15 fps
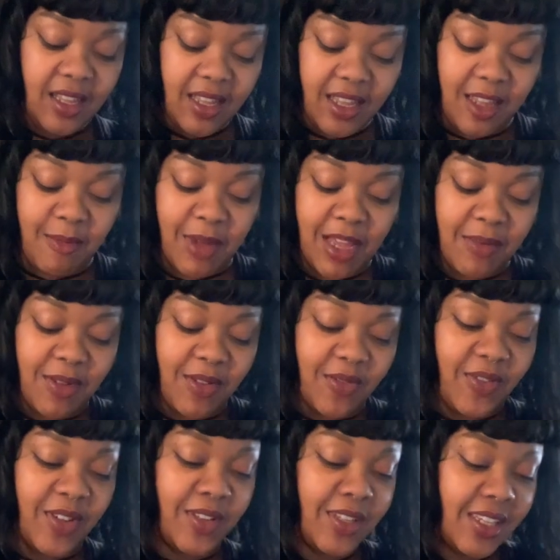And maybe you
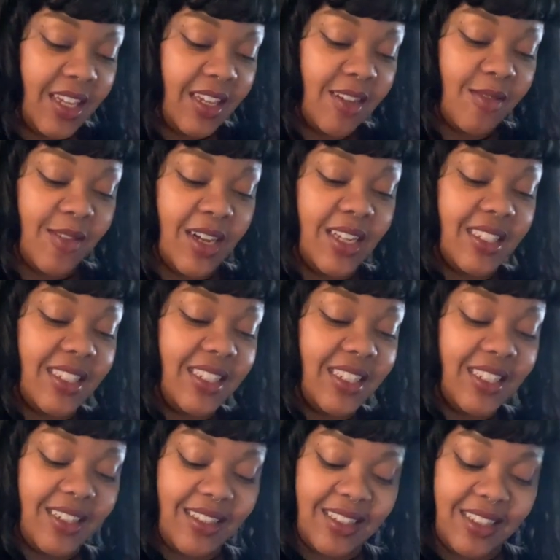feel the King of Wands
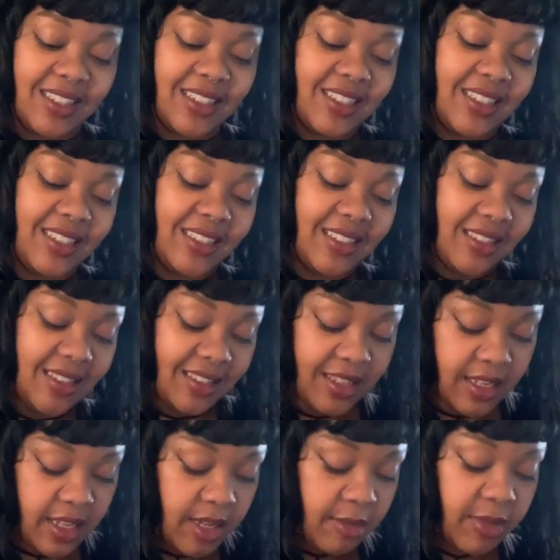looking and you're like, eh.
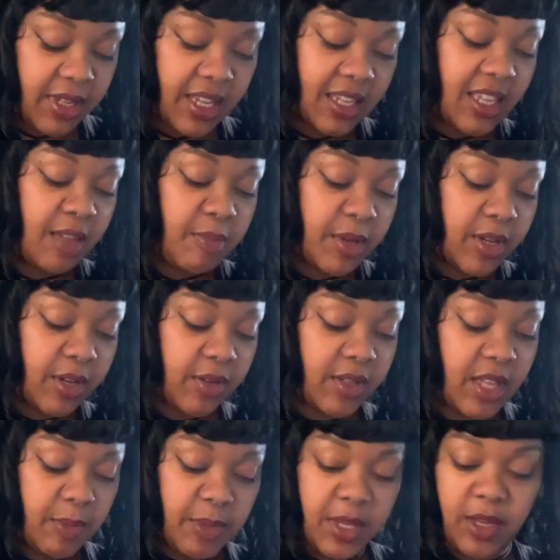But yeah, keep it cool,
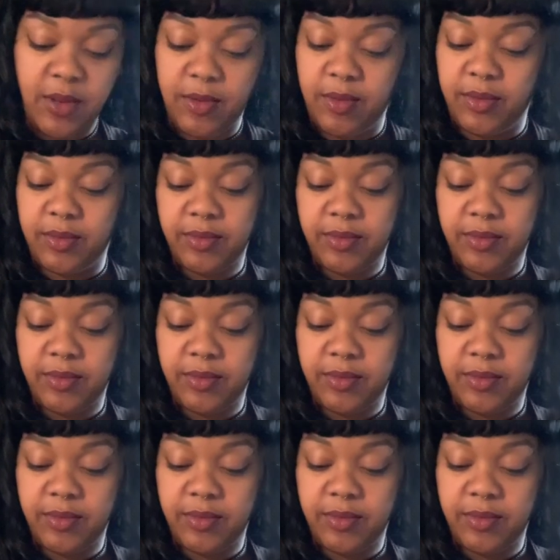keep it cute.